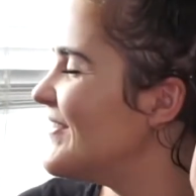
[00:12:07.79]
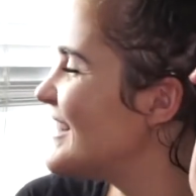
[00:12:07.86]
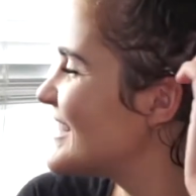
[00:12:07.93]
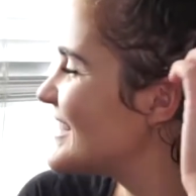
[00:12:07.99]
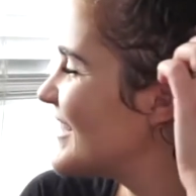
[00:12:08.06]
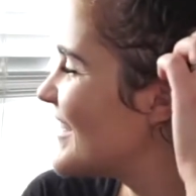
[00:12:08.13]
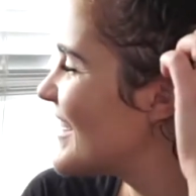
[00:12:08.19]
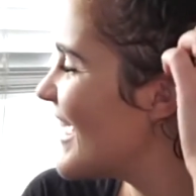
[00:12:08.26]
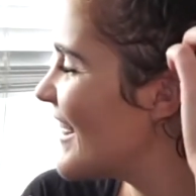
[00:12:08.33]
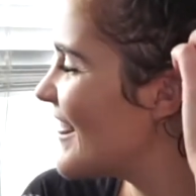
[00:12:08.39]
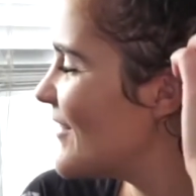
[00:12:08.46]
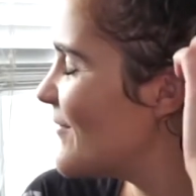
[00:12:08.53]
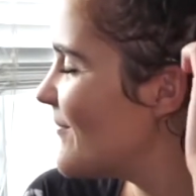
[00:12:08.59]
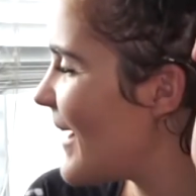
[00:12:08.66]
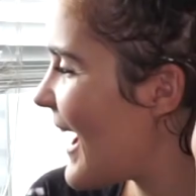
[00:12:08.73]
So then
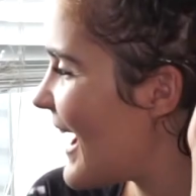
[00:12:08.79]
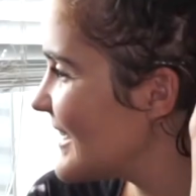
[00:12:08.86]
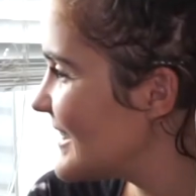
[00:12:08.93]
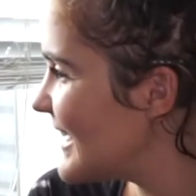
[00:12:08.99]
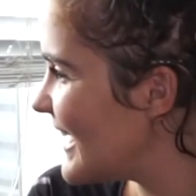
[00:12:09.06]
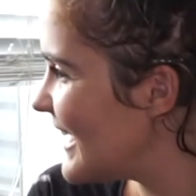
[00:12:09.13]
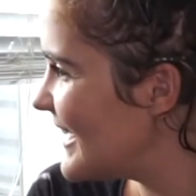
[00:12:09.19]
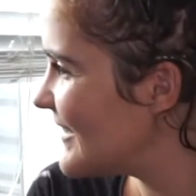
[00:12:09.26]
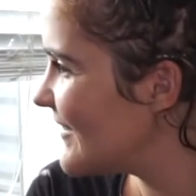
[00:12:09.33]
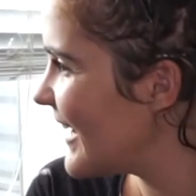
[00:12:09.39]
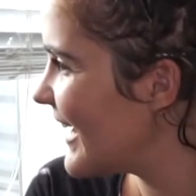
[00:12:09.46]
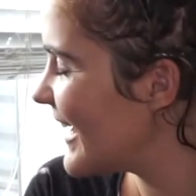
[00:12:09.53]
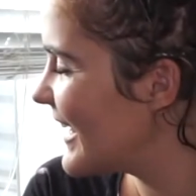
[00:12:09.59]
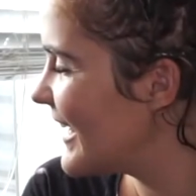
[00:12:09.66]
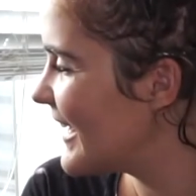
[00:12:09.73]
the magnet
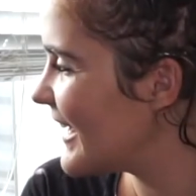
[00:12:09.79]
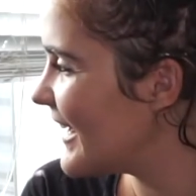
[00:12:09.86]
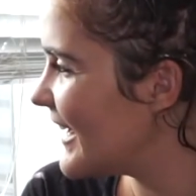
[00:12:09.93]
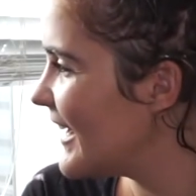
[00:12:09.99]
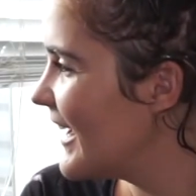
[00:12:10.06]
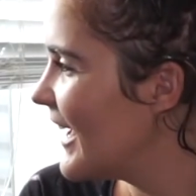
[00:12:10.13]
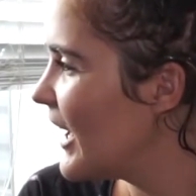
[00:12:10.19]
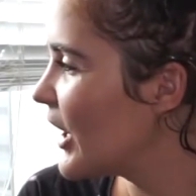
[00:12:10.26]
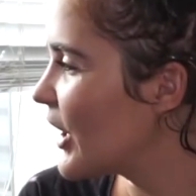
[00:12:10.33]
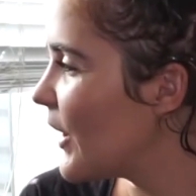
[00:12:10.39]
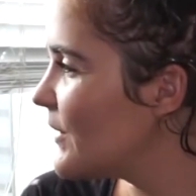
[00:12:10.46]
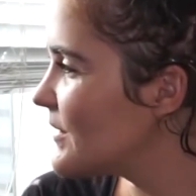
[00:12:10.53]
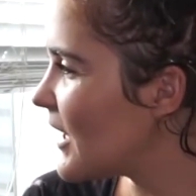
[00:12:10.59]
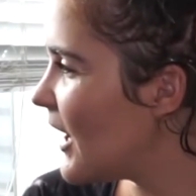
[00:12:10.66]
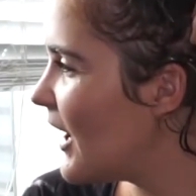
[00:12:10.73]
right here
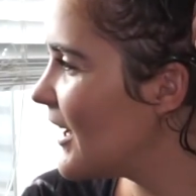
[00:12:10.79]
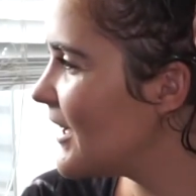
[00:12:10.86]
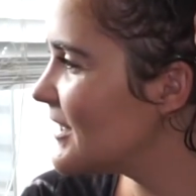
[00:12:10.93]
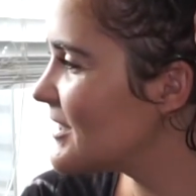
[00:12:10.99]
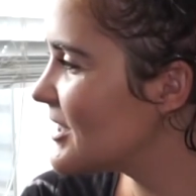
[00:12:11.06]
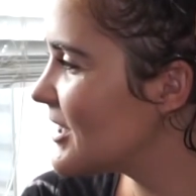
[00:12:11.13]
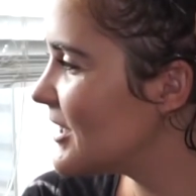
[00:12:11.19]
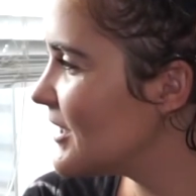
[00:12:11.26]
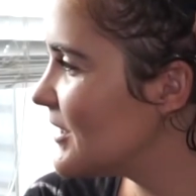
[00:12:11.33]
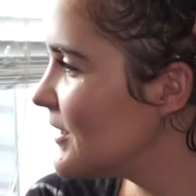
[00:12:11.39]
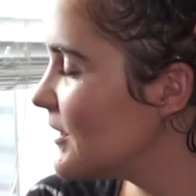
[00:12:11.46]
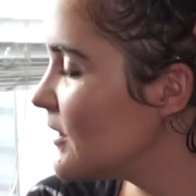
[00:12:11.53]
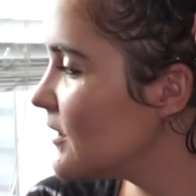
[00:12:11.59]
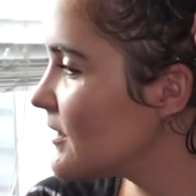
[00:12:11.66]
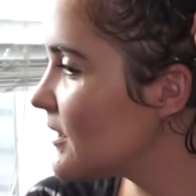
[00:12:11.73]
goes on
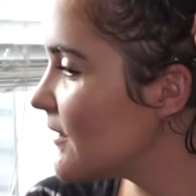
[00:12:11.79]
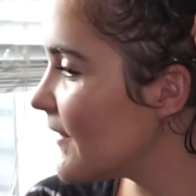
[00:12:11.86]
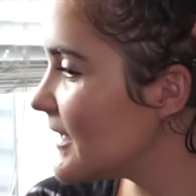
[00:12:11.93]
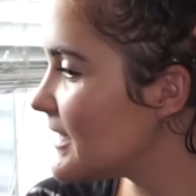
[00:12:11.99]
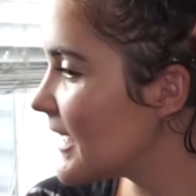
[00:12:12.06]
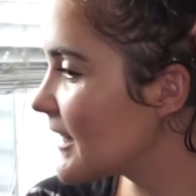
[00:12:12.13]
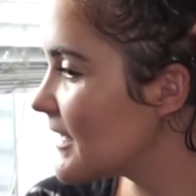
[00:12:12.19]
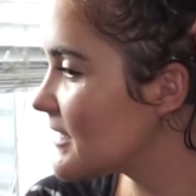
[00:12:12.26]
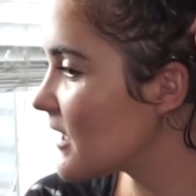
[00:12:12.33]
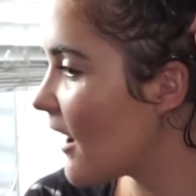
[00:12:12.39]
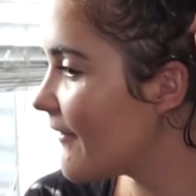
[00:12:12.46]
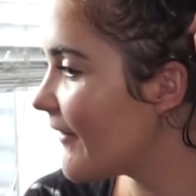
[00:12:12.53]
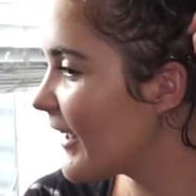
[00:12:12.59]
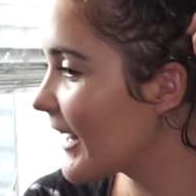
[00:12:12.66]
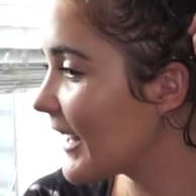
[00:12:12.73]
to, so if I take this
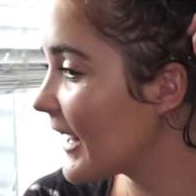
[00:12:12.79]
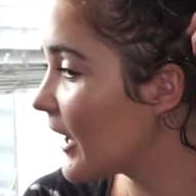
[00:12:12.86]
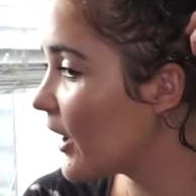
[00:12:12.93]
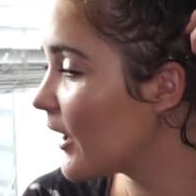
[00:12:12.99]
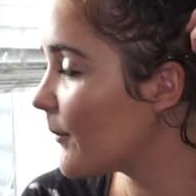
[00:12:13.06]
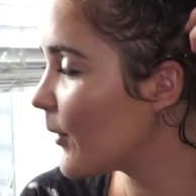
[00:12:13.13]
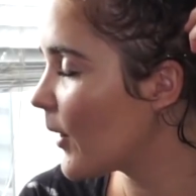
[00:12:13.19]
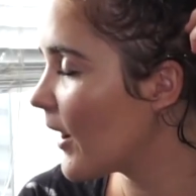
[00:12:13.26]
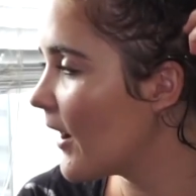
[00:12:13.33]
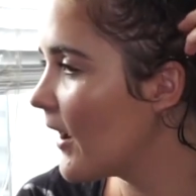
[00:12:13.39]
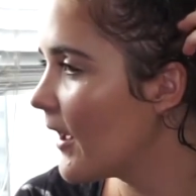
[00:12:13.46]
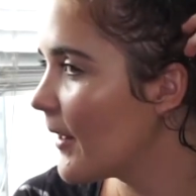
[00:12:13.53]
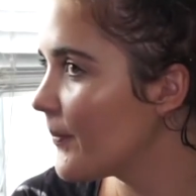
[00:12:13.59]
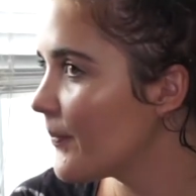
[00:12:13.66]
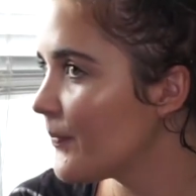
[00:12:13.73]
off I can't hear anymore.
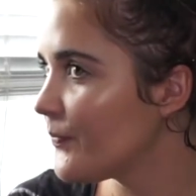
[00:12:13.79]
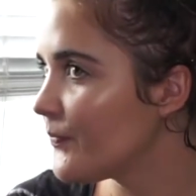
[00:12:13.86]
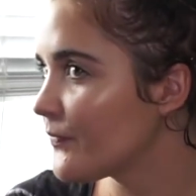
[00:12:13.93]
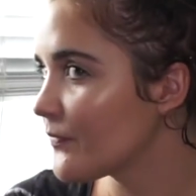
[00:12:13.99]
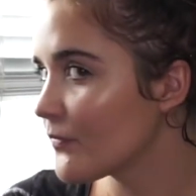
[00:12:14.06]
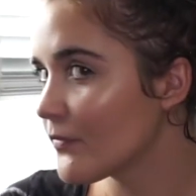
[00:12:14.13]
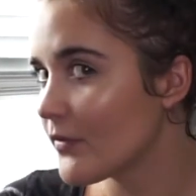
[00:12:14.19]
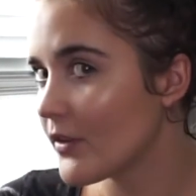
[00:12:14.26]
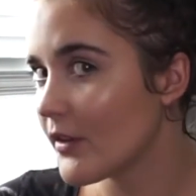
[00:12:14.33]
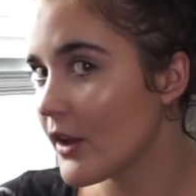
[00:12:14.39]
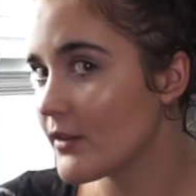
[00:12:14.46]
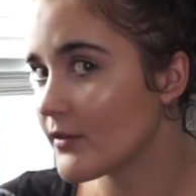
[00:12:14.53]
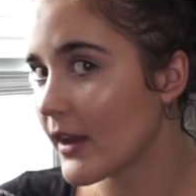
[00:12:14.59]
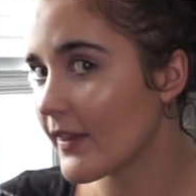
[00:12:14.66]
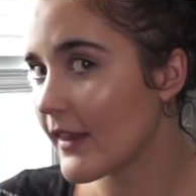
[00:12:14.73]
So
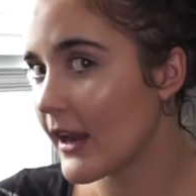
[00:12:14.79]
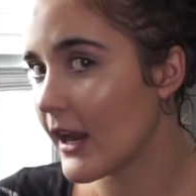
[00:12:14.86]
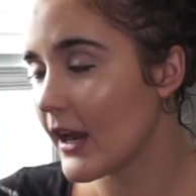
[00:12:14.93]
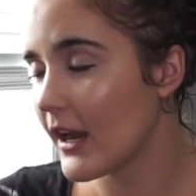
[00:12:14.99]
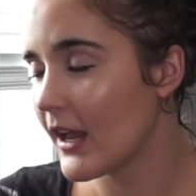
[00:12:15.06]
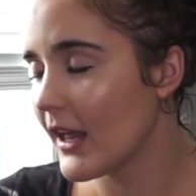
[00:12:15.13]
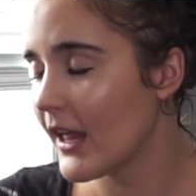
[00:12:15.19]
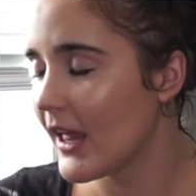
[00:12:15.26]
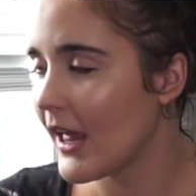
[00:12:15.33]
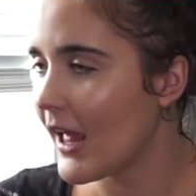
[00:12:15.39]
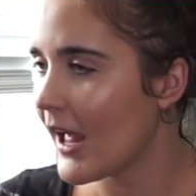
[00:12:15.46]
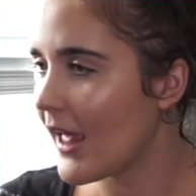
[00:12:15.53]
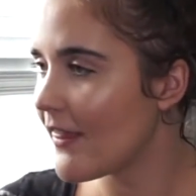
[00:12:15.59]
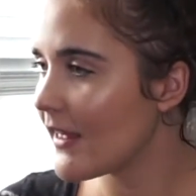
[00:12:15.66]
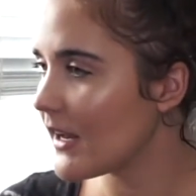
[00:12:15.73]
it's right there.
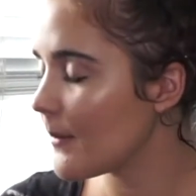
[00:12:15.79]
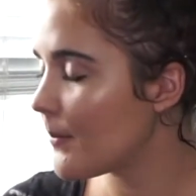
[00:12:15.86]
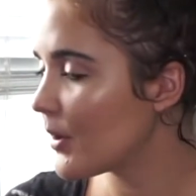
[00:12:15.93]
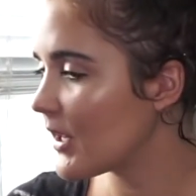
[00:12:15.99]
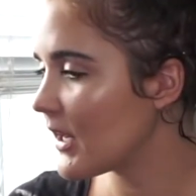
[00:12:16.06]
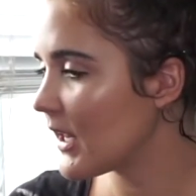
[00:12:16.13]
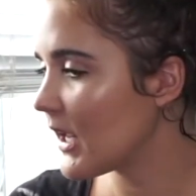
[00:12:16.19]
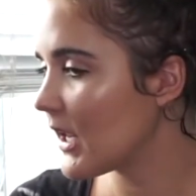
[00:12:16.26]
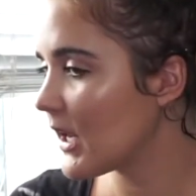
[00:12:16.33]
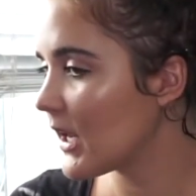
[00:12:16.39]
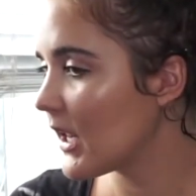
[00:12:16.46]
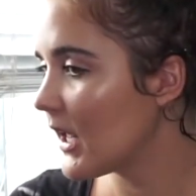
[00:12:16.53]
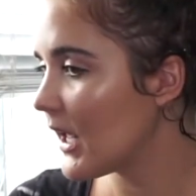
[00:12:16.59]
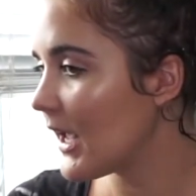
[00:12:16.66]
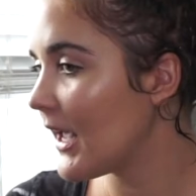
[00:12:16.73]
And then I put it
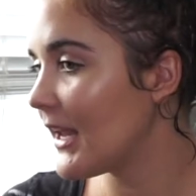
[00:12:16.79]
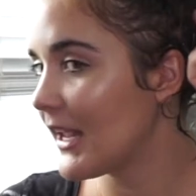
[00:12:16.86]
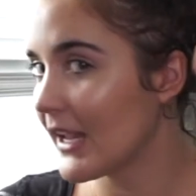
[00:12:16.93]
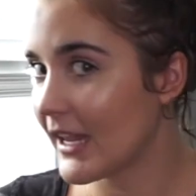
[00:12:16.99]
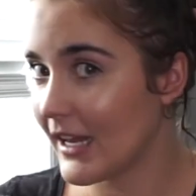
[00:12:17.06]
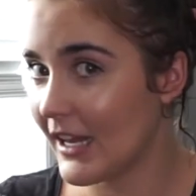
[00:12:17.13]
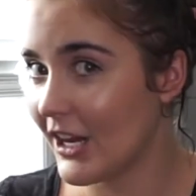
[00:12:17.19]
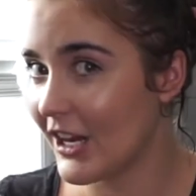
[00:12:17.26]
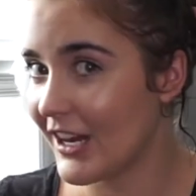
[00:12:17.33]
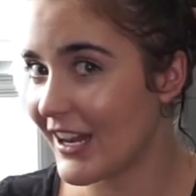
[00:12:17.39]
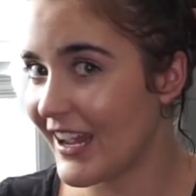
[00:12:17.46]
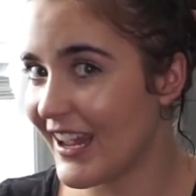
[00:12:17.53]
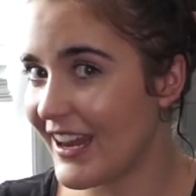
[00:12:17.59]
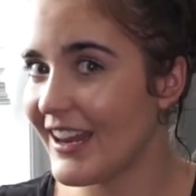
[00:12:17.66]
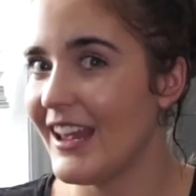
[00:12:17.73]
in and I can hear
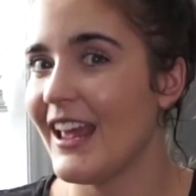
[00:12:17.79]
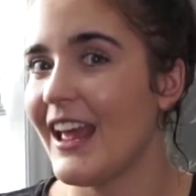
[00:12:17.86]
again,